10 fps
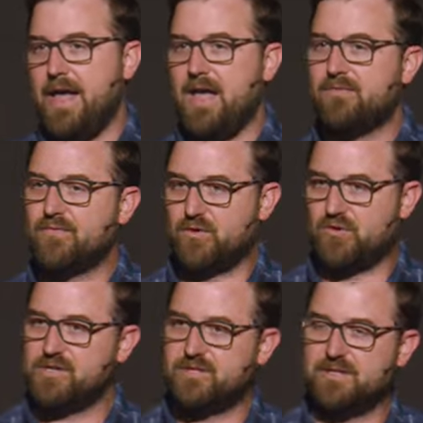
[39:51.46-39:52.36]
And for
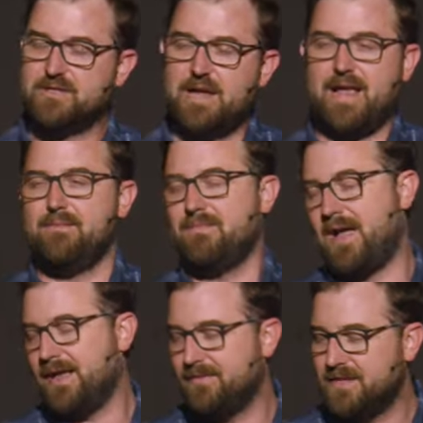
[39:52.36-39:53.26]
Christians, and
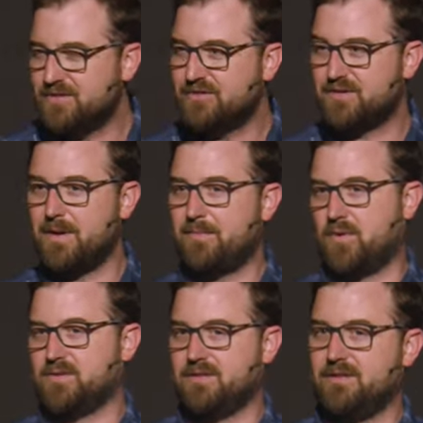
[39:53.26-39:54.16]
this is just my
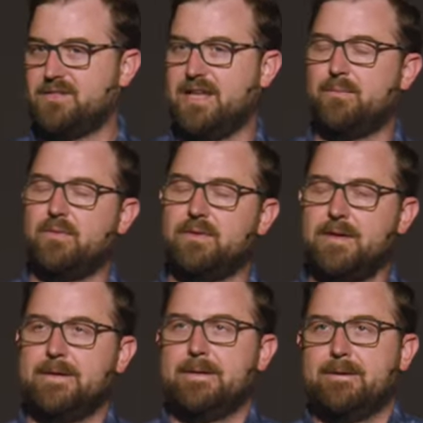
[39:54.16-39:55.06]
personal example,
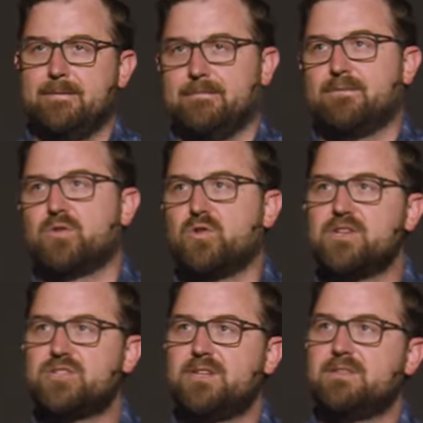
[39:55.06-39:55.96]
for
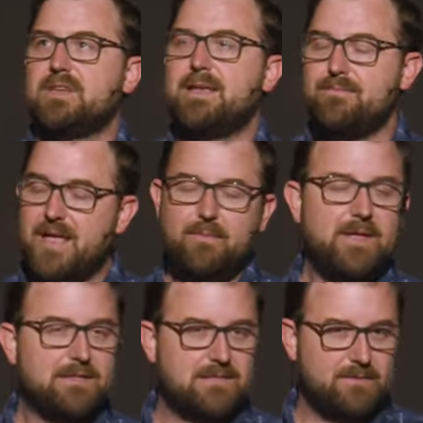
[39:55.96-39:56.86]
Christians,
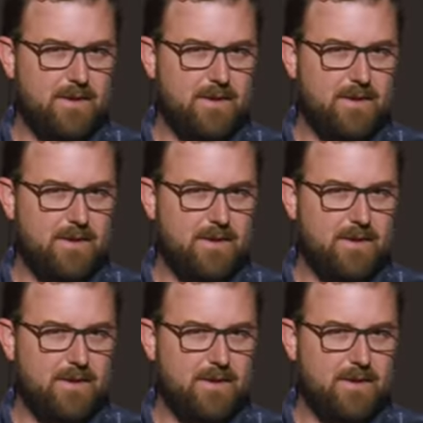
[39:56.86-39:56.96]
maybe it's